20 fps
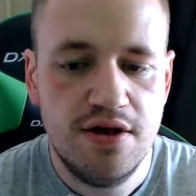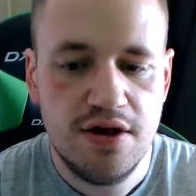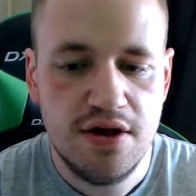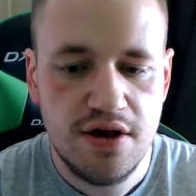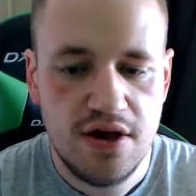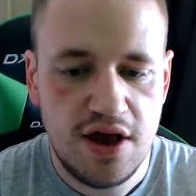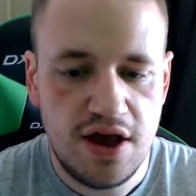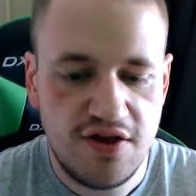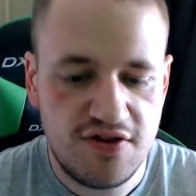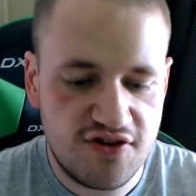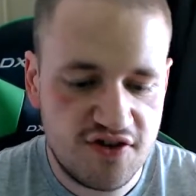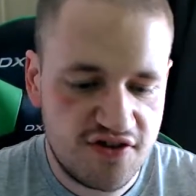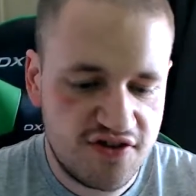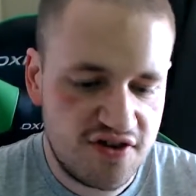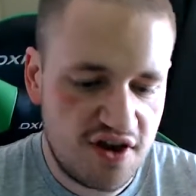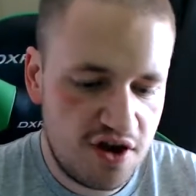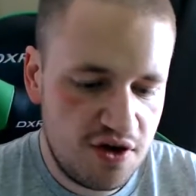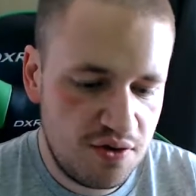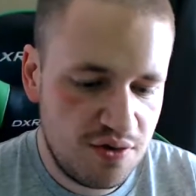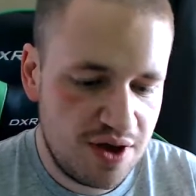It's just
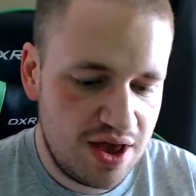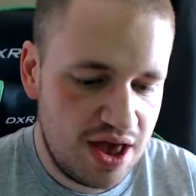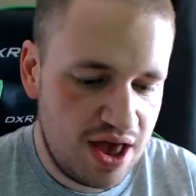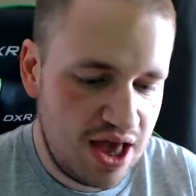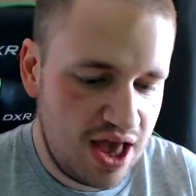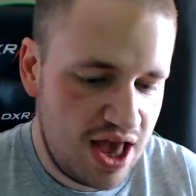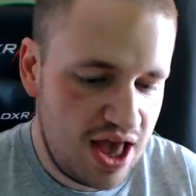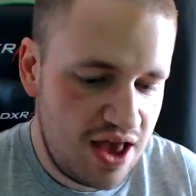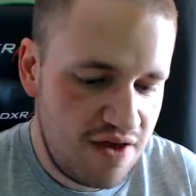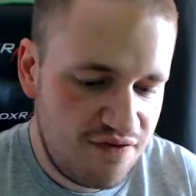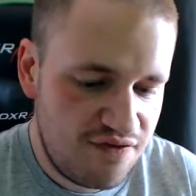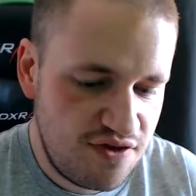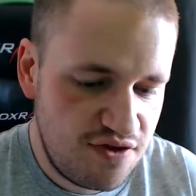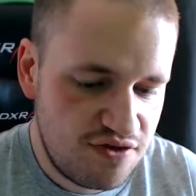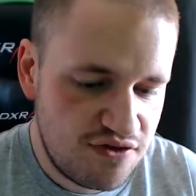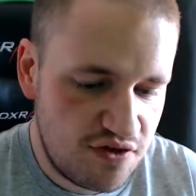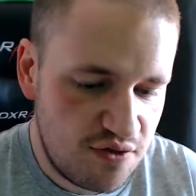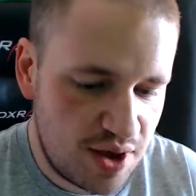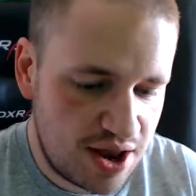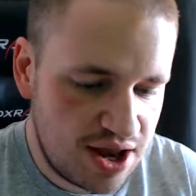so, if you
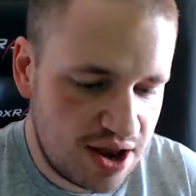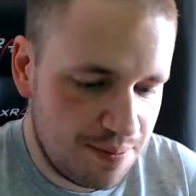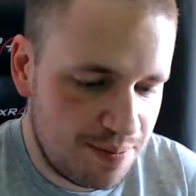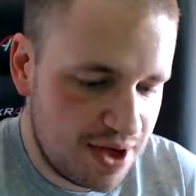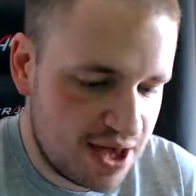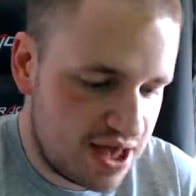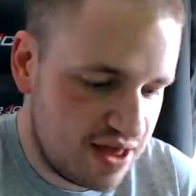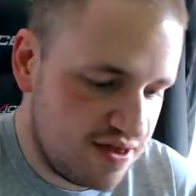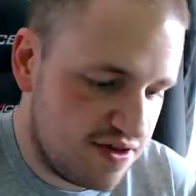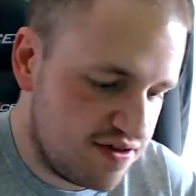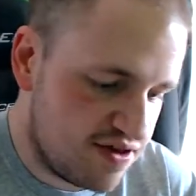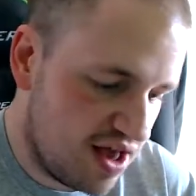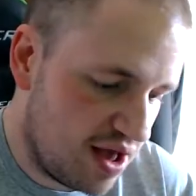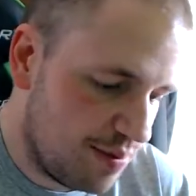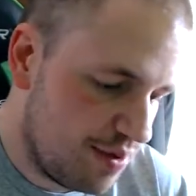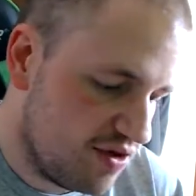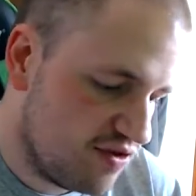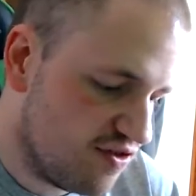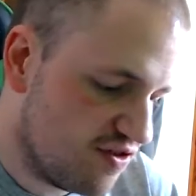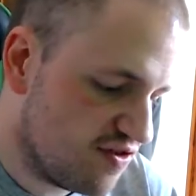do end up picking this up,
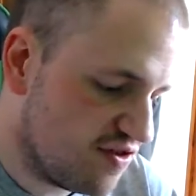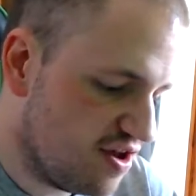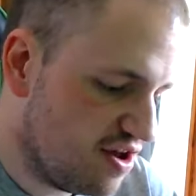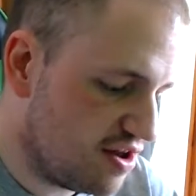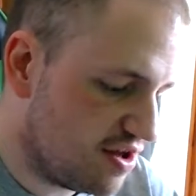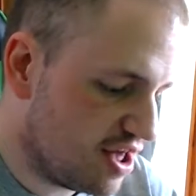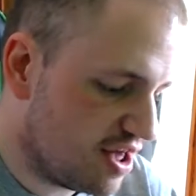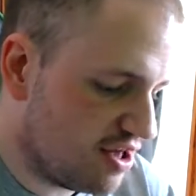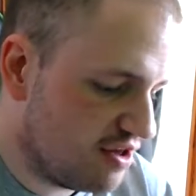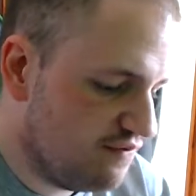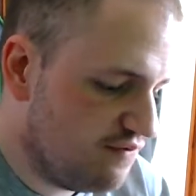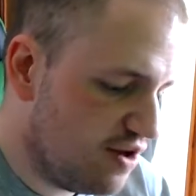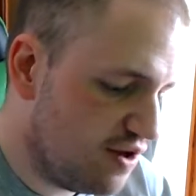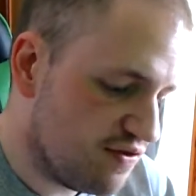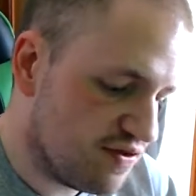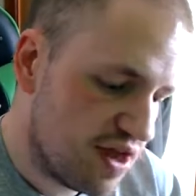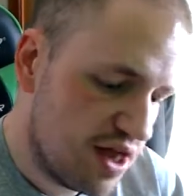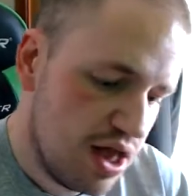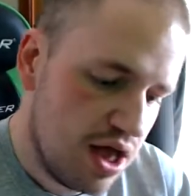it's just so you don't get confused.